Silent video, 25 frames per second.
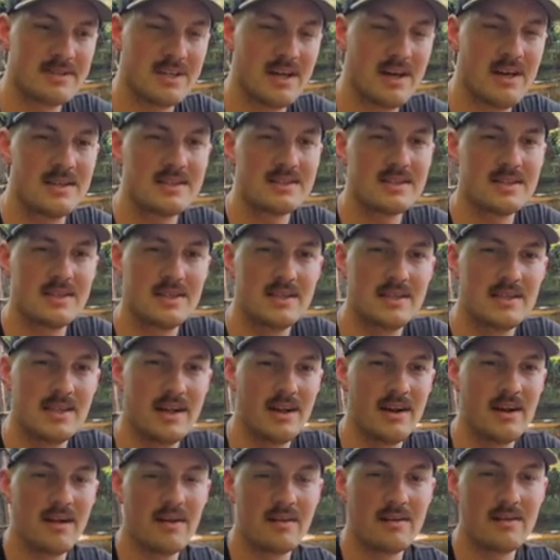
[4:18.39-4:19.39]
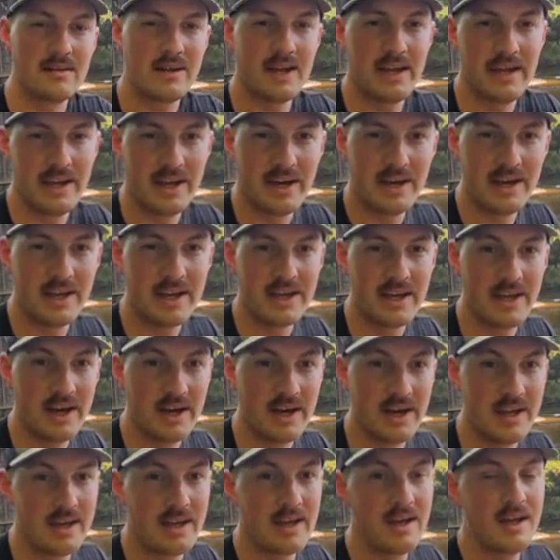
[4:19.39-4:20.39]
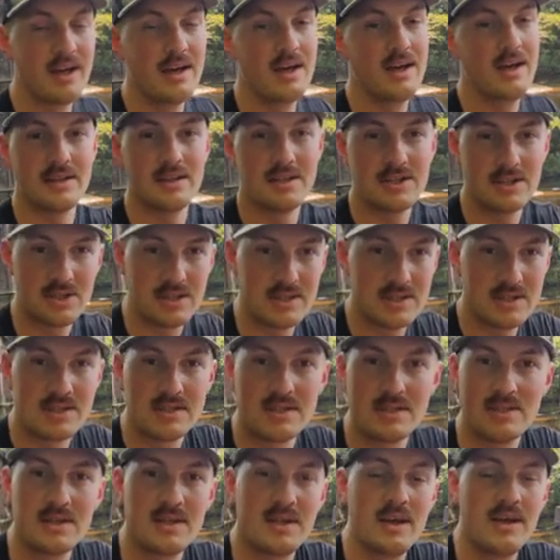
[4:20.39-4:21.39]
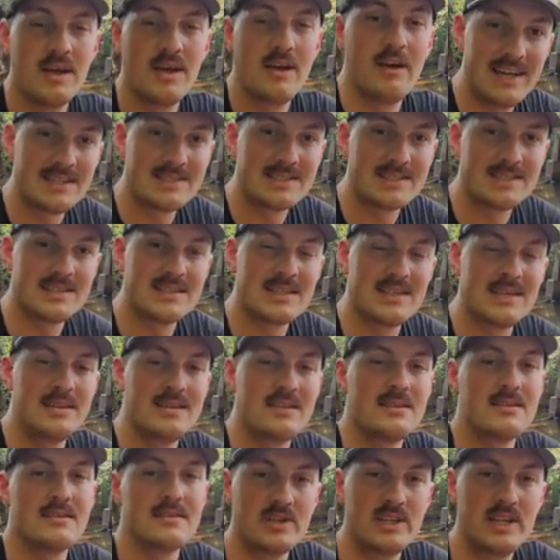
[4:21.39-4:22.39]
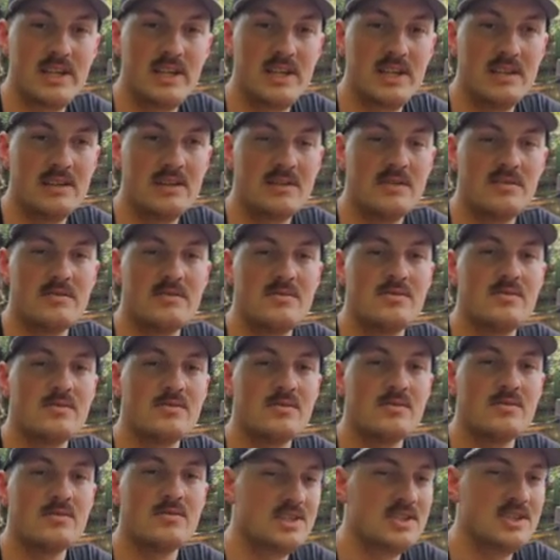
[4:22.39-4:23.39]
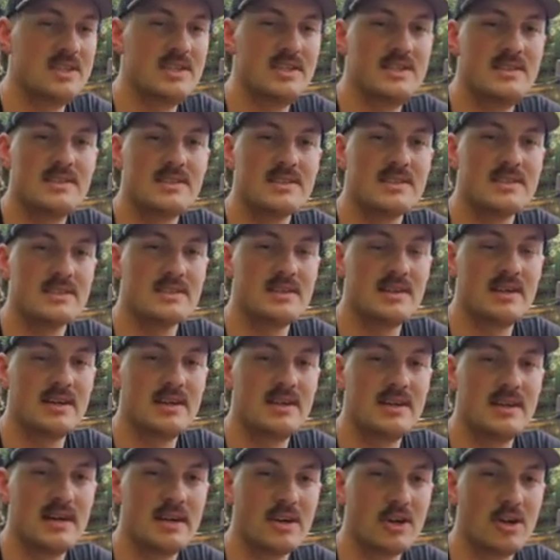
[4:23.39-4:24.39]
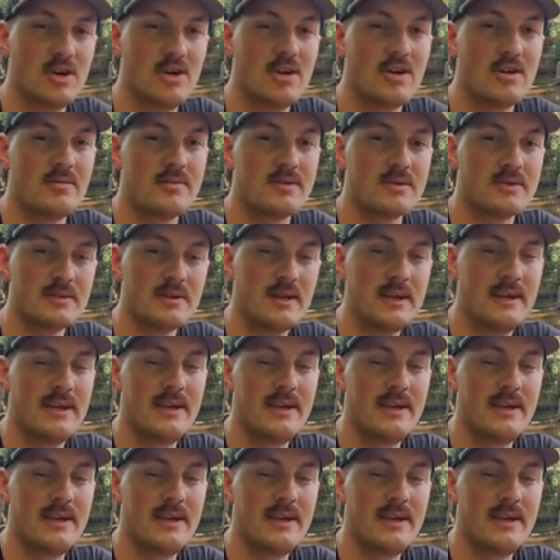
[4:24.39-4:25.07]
toss it in there, and now you got a delicious, fast protein with cheese and carbs.